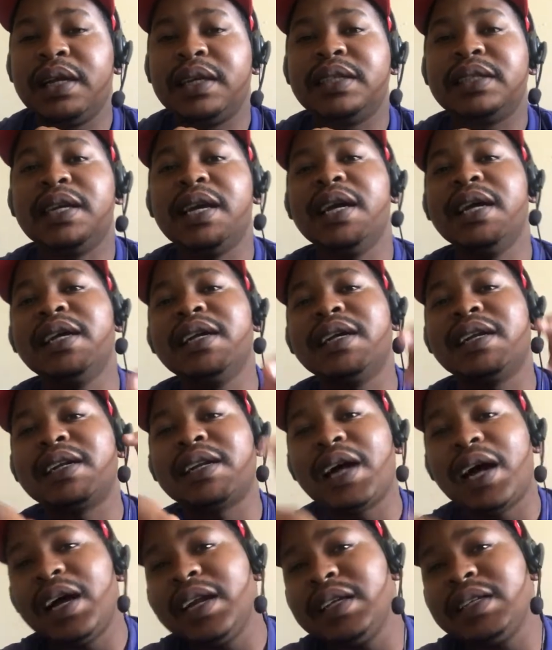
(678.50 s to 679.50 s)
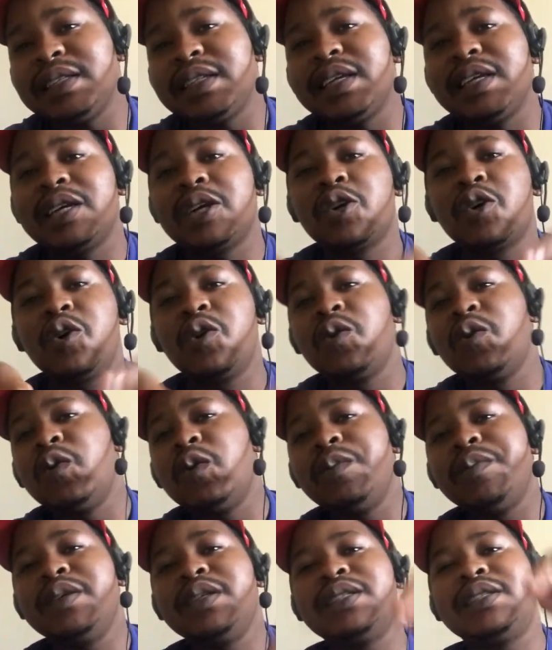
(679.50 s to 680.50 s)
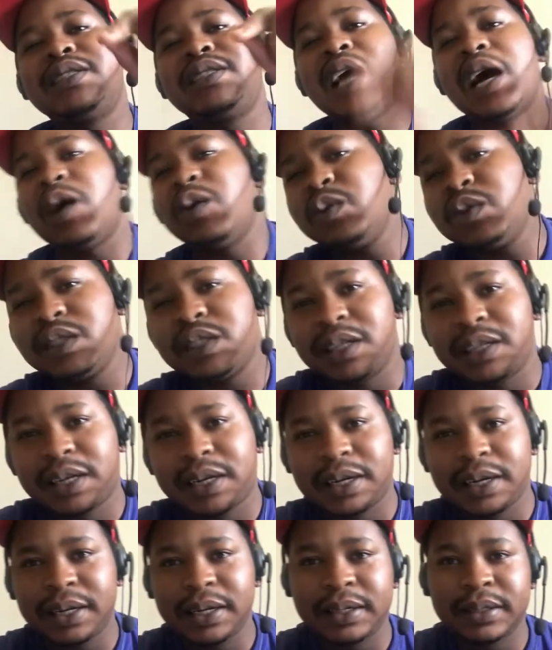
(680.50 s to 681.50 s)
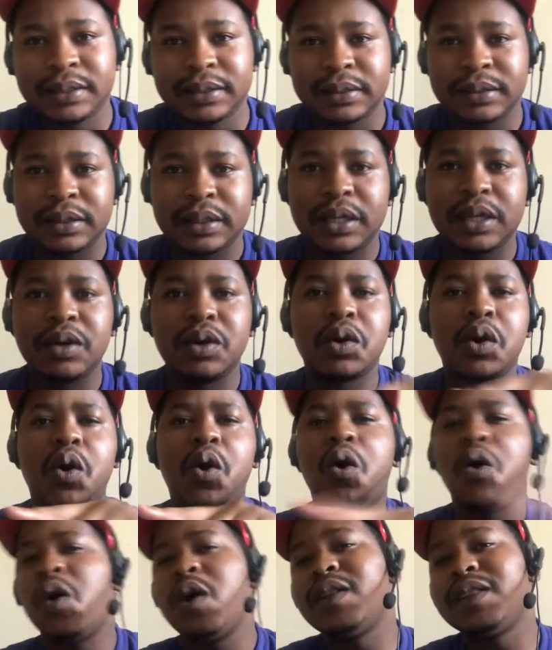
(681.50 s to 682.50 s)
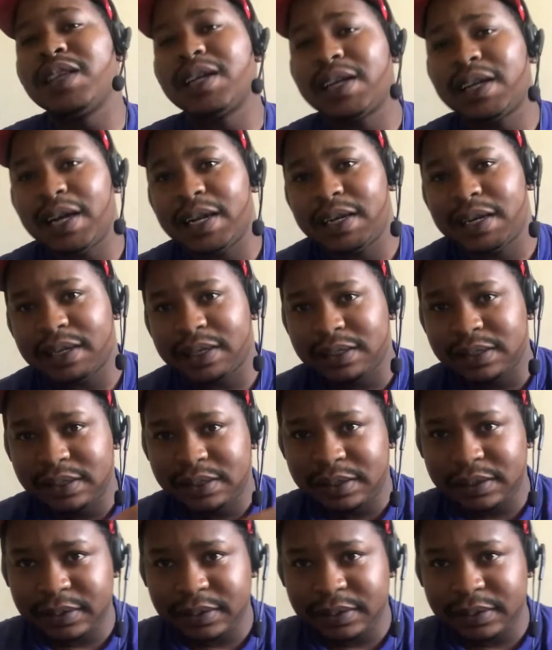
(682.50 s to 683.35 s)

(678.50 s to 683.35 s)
They run the economy down the drain in all the countries.